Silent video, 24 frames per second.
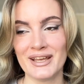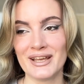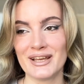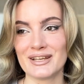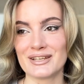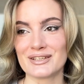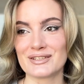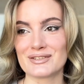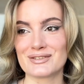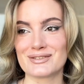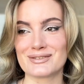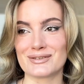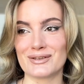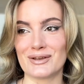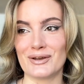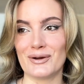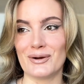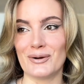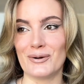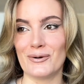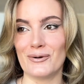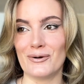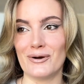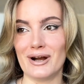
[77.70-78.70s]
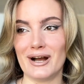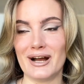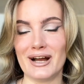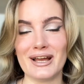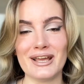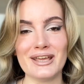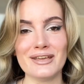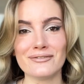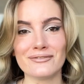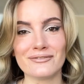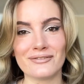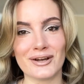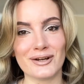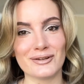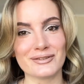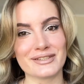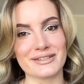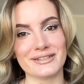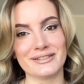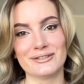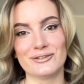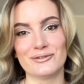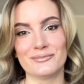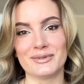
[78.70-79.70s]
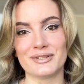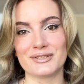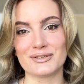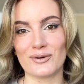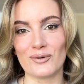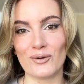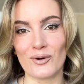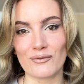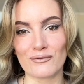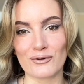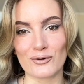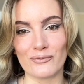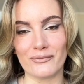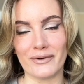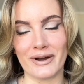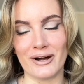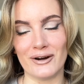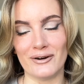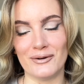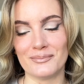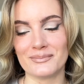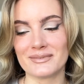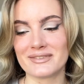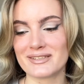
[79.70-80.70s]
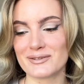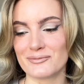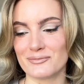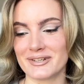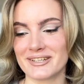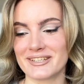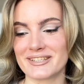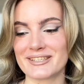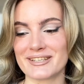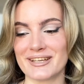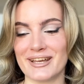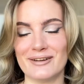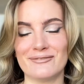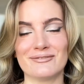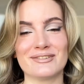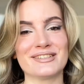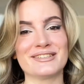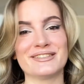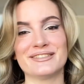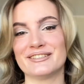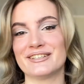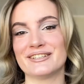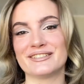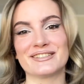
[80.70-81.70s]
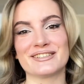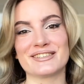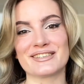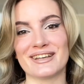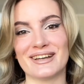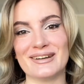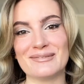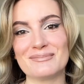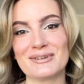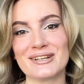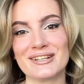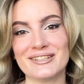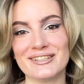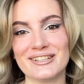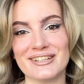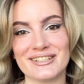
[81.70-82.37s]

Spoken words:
So I felt a little bit overwhelmed with everything that is happening,